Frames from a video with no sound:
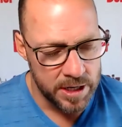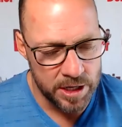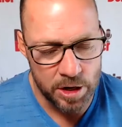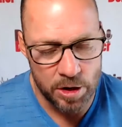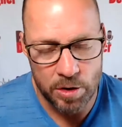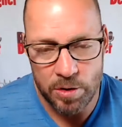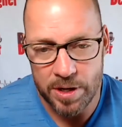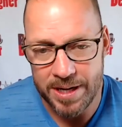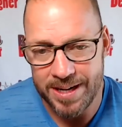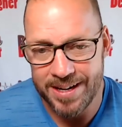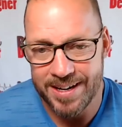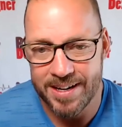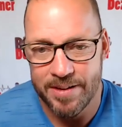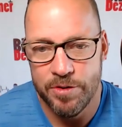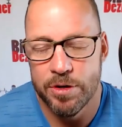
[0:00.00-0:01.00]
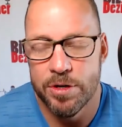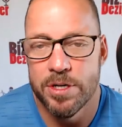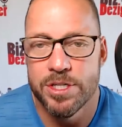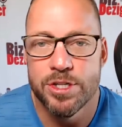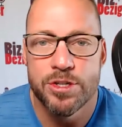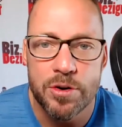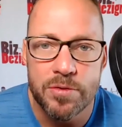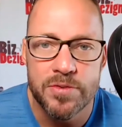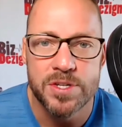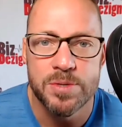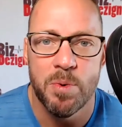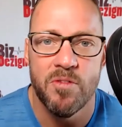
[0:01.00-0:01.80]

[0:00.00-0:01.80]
If you're a service